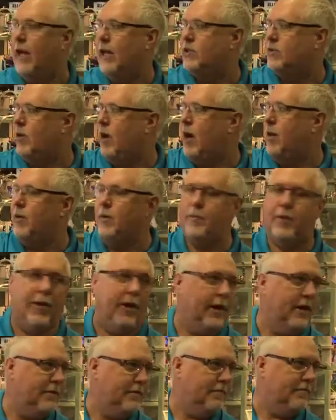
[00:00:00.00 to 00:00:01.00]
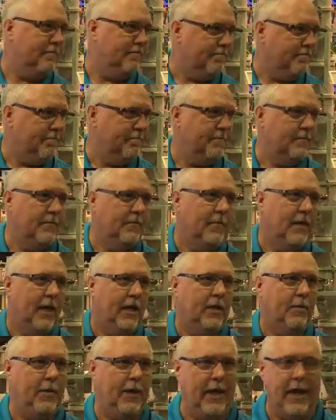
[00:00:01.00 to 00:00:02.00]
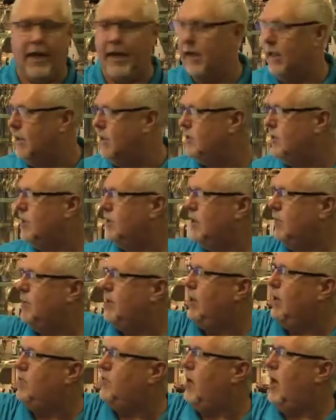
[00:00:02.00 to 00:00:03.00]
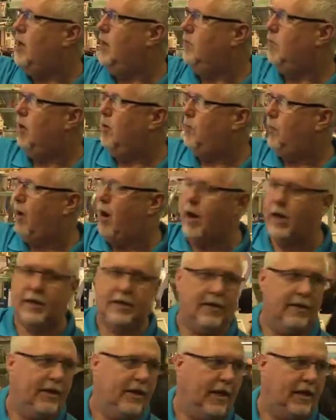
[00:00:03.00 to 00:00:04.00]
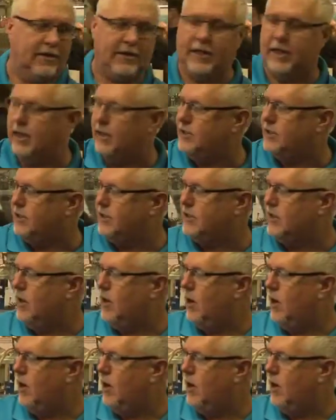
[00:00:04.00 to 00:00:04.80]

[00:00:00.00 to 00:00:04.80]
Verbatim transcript: that's where I would put it at the beginning of the system because I'm trying to blow product to the destination.